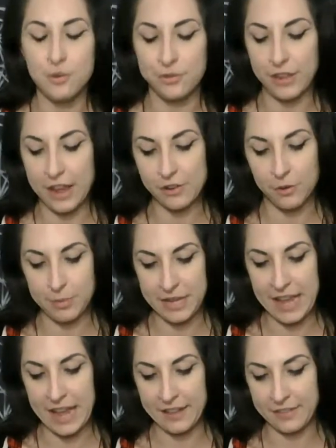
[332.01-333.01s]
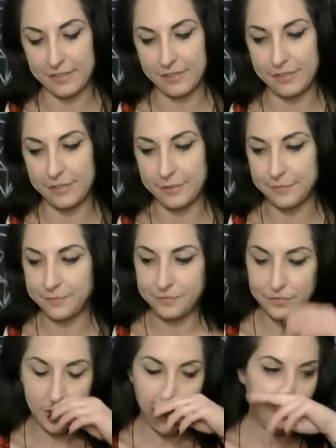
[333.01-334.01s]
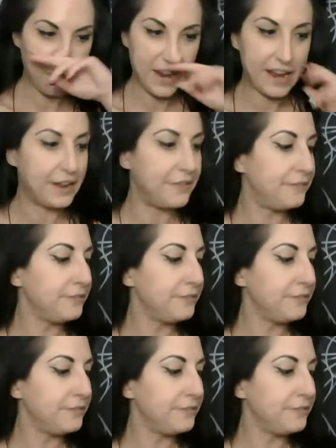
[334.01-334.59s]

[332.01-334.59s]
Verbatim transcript: cycle begins. All right.